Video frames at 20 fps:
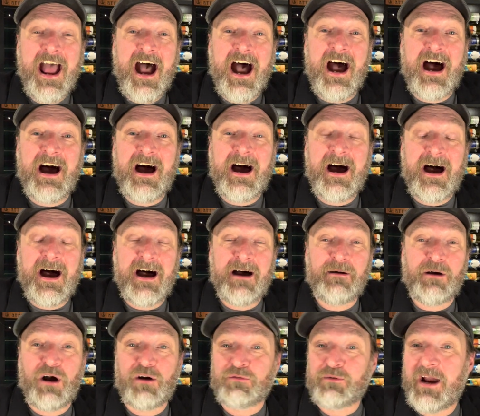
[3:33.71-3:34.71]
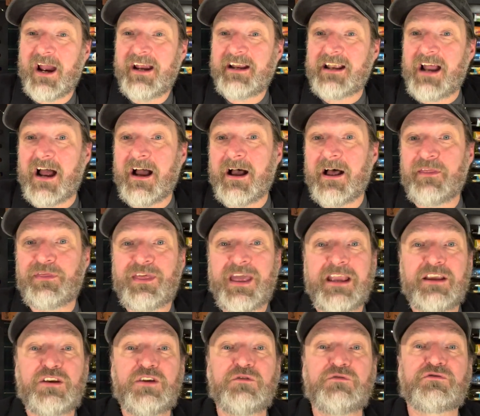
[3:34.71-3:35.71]
All right.
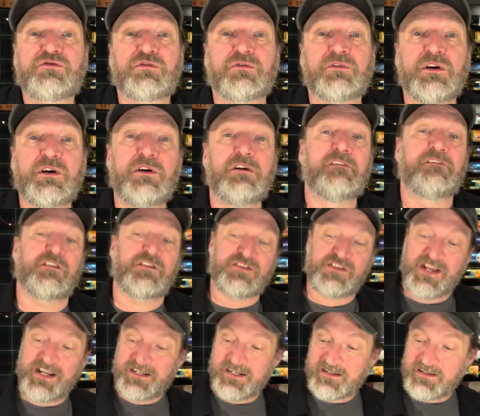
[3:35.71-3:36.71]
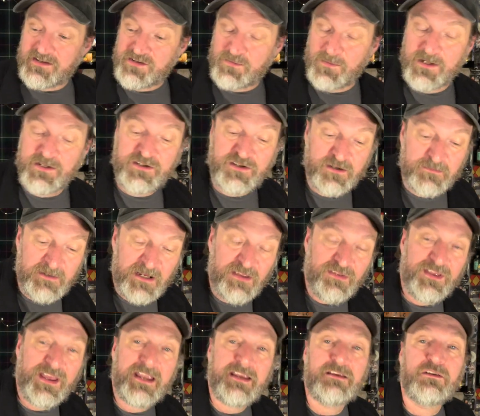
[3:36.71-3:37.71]
Thank you, Drew, for sending this one to me.
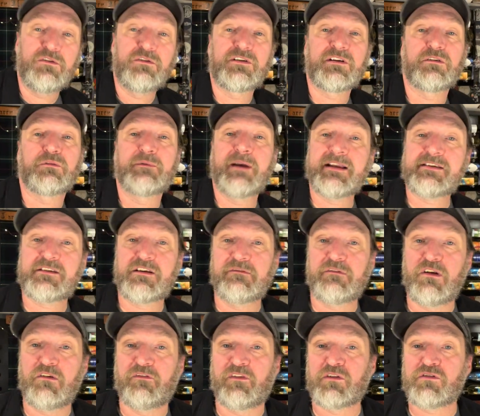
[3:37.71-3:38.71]
Thank you to the rest of you for